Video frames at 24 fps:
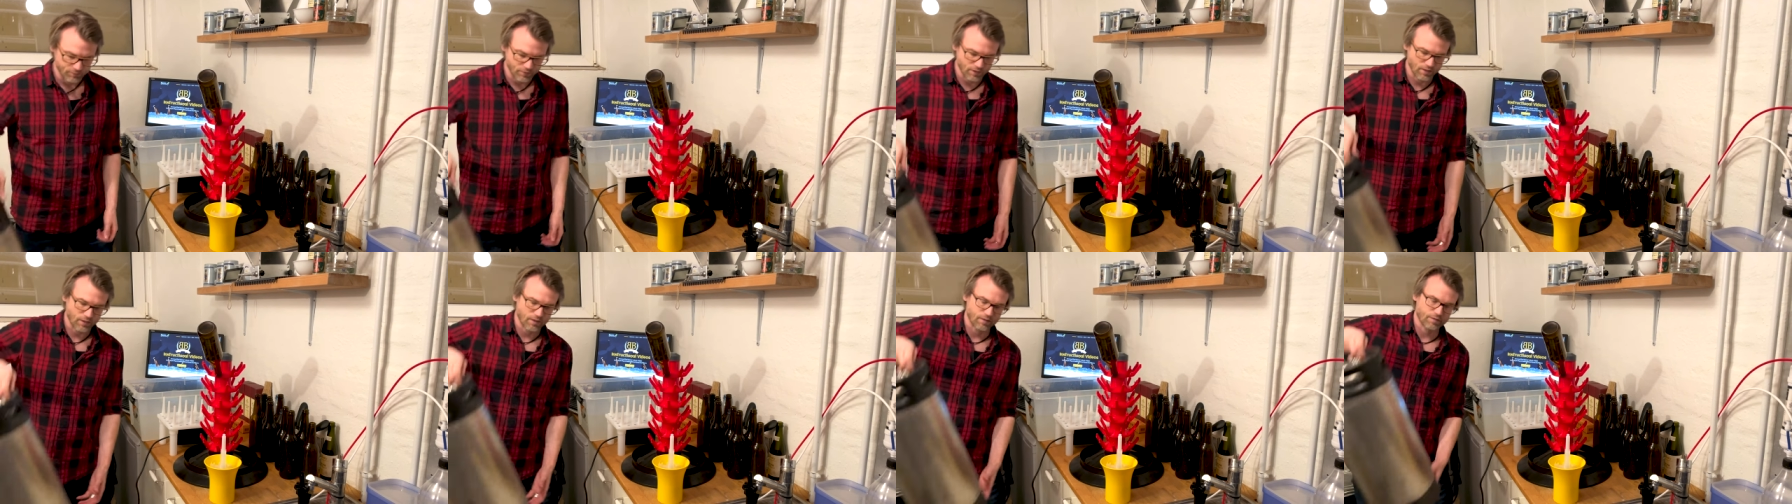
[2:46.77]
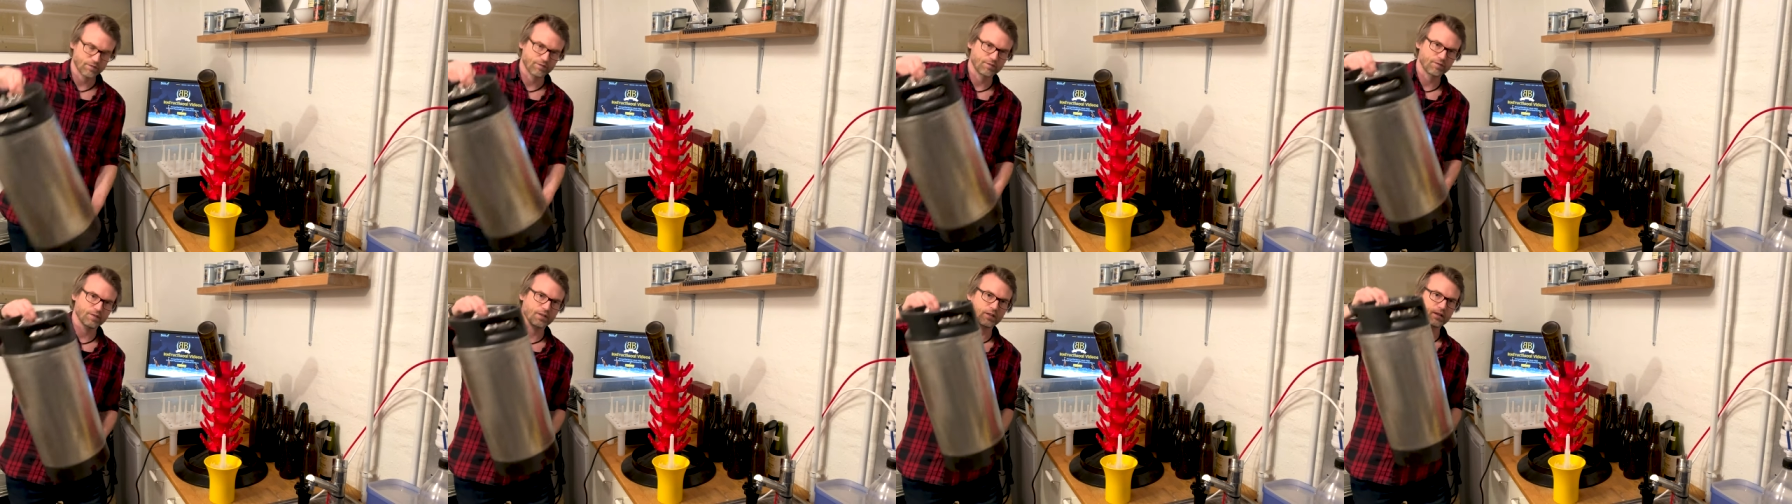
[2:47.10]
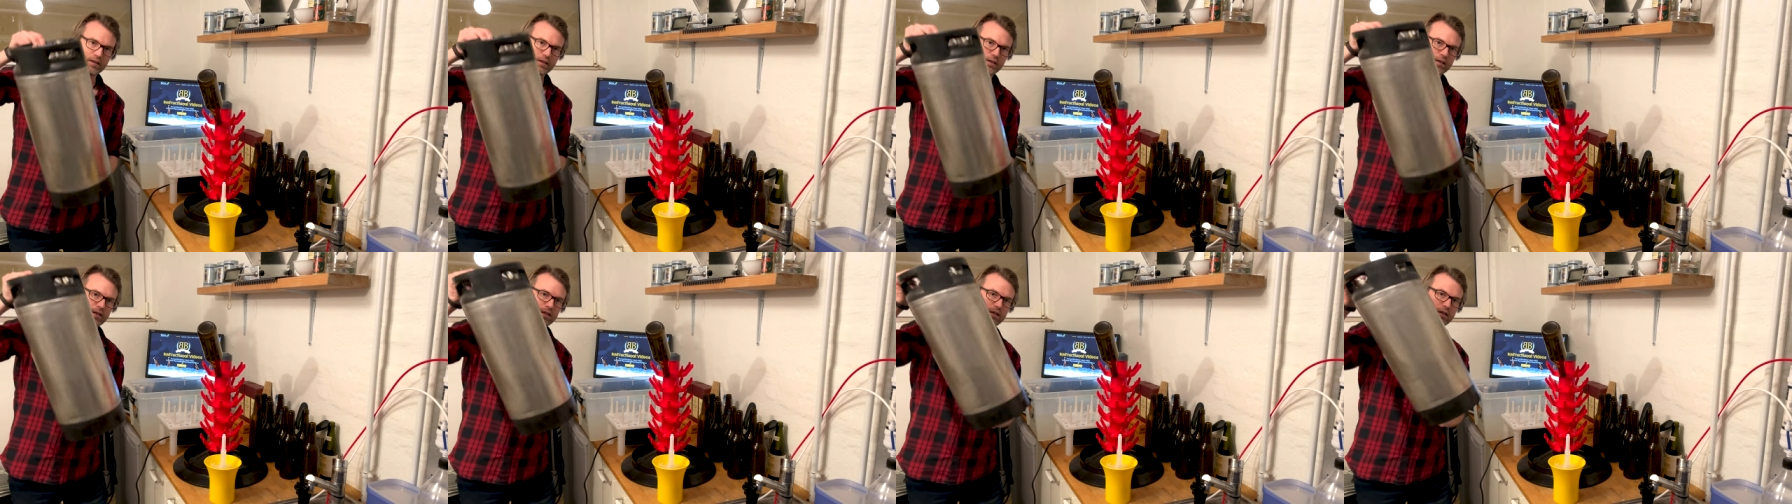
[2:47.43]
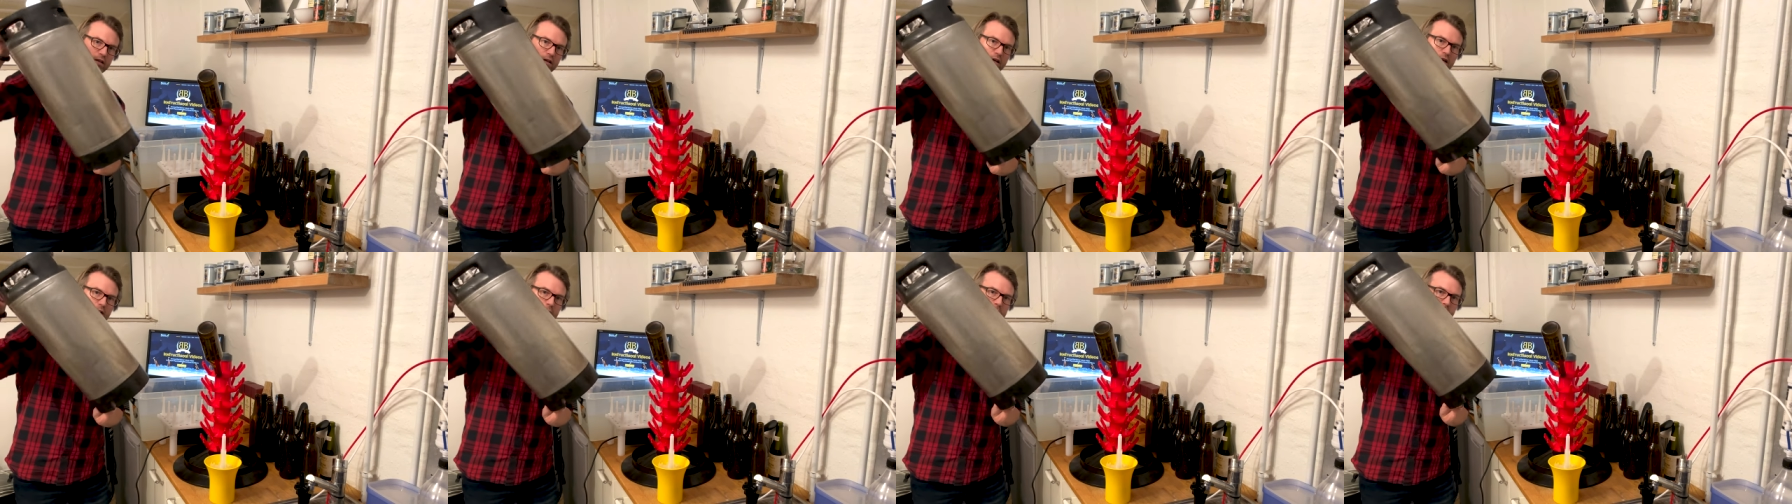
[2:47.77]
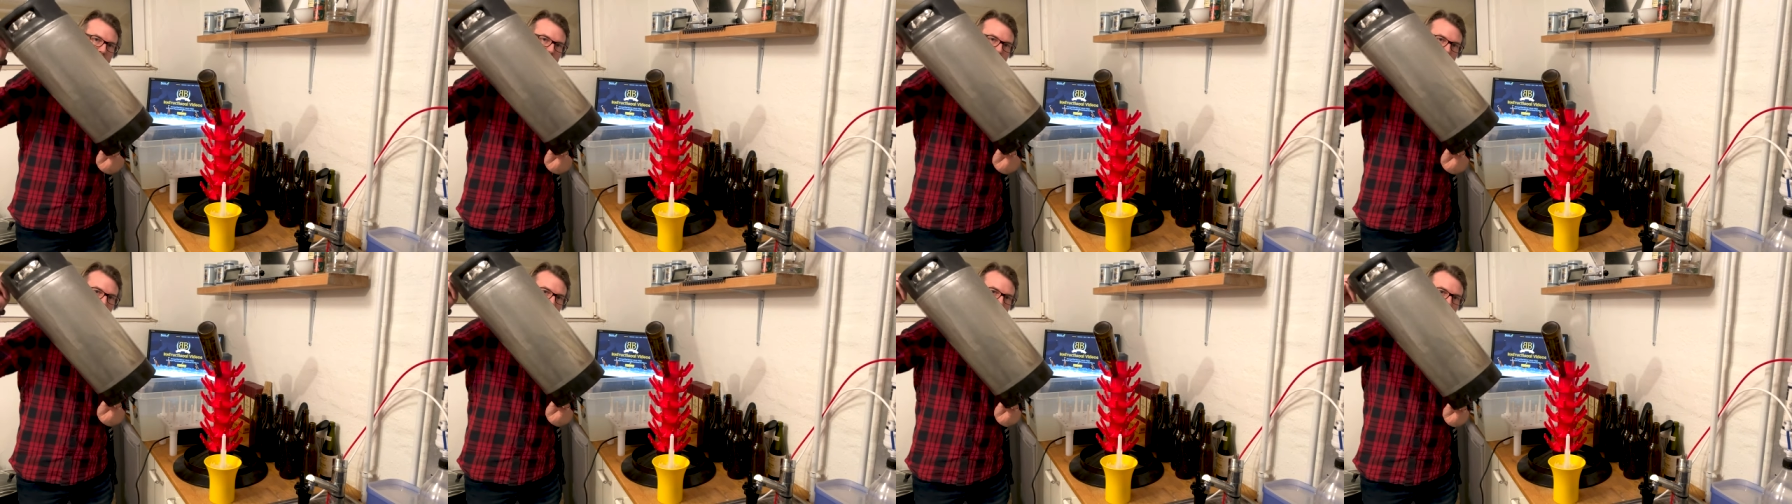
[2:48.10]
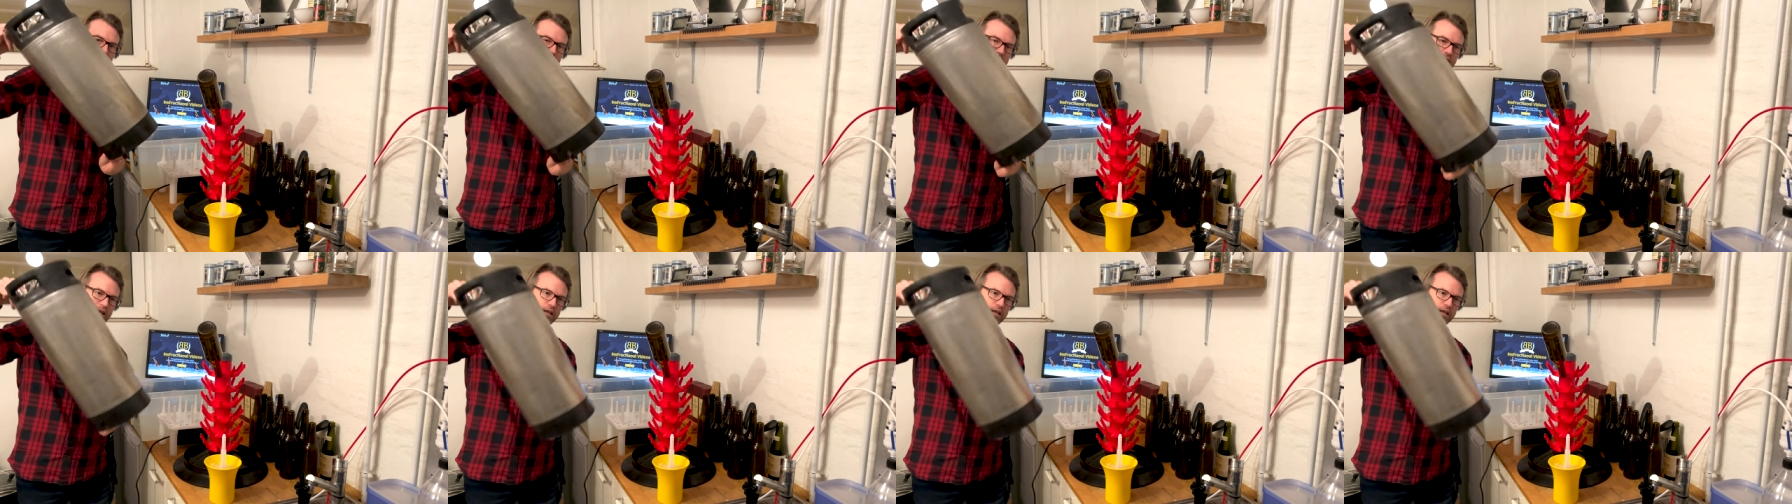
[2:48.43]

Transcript: I fill uh, up one corny